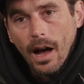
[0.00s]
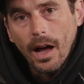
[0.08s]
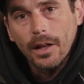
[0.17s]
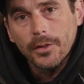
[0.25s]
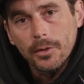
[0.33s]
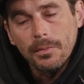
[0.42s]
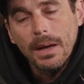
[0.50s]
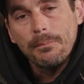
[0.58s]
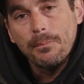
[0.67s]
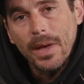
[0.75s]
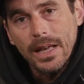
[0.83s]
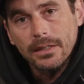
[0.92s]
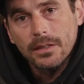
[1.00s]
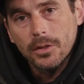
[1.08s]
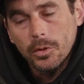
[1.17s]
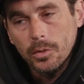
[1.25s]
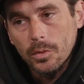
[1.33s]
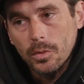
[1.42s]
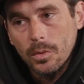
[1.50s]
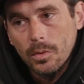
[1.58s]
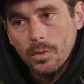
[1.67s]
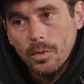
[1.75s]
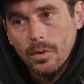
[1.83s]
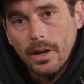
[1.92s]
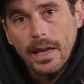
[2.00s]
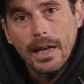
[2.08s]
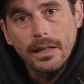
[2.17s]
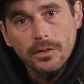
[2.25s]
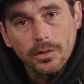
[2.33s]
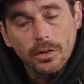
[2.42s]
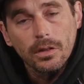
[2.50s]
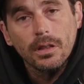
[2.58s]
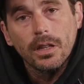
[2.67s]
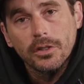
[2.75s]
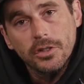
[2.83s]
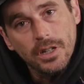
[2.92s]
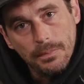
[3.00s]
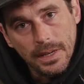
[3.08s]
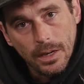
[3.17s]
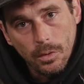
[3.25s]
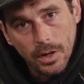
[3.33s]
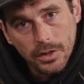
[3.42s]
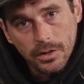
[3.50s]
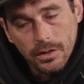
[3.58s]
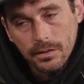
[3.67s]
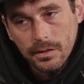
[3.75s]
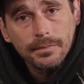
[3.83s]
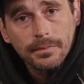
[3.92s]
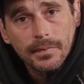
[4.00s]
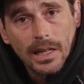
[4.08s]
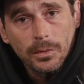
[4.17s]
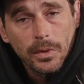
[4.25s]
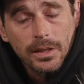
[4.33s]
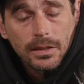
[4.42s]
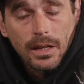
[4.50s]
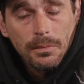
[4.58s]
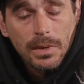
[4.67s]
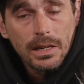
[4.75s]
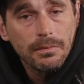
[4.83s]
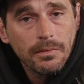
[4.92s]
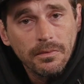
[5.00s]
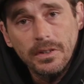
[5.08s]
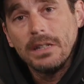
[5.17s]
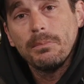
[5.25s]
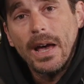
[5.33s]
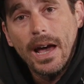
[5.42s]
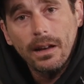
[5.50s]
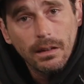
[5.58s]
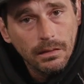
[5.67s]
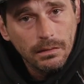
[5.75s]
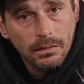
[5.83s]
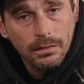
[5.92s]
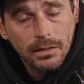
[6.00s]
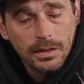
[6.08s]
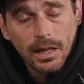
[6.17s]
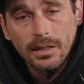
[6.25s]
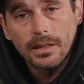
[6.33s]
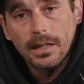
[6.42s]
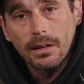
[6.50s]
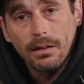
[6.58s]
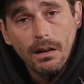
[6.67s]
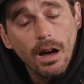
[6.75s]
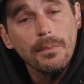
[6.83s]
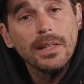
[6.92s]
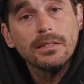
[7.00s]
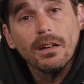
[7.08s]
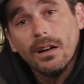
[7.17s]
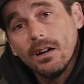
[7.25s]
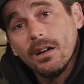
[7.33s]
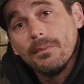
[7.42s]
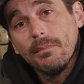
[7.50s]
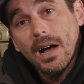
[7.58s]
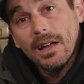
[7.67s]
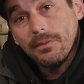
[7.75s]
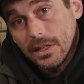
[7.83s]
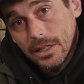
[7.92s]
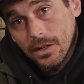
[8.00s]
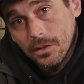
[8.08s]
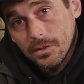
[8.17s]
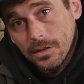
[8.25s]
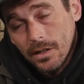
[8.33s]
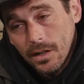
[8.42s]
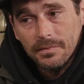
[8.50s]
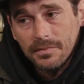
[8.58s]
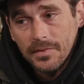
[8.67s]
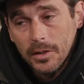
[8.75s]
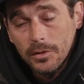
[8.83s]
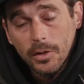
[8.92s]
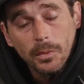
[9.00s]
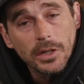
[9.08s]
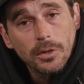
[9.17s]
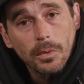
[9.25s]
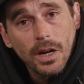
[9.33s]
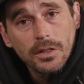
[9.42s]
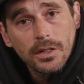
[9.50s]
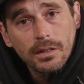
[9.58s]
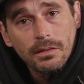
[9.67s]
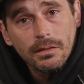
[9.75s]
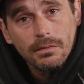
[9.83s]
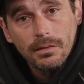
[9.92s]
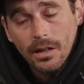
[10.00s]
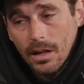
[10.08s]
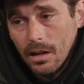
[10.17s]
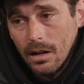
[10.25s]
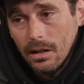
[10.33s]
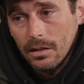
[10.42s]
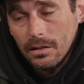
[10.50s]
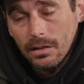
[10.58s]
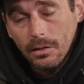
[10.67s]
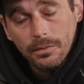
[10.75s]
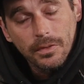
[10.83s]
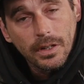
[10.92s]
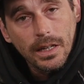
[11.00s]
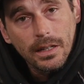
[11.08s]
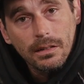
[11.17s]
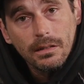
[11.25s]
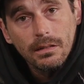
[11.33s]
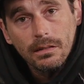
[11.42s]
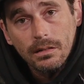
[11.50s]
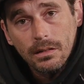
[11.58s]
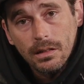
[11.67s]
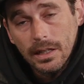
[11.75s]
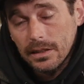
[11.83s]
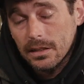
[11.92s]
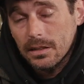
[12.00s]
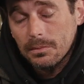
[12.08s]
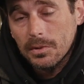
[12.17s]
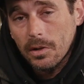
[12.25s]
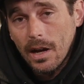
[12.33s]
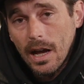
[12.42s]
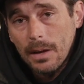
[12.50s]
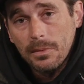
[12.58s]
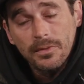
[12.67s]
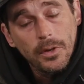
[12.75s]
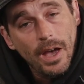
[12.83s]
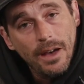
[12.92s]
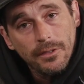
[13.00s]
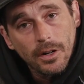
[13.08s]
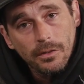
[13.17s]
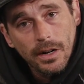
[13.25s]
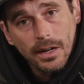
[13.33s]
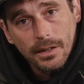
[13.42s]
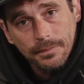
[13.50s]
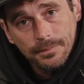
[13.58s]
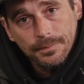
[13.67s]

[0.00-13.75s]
I'll do my best to answer legitimate questions. That's what it's going to be feedback, discussing comments on my videos. If you enjoy what you're watching, don't forget, click the subscribe if you haven't already.